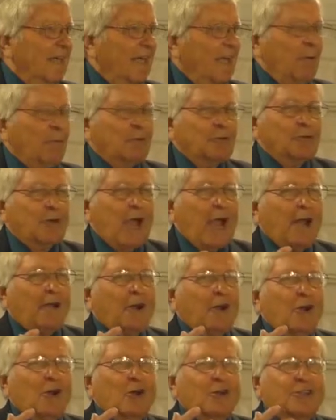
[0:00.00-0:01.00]
He was trying
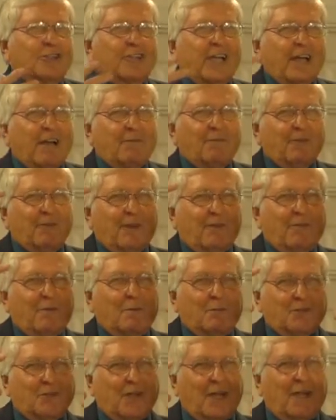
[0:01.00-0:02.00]
to do a selfie of
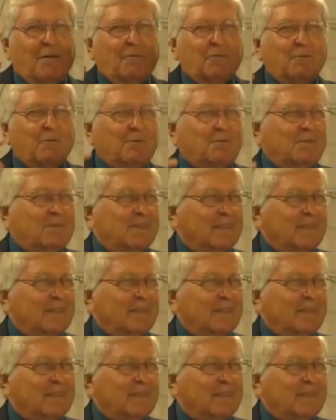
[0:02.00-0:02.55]
himself.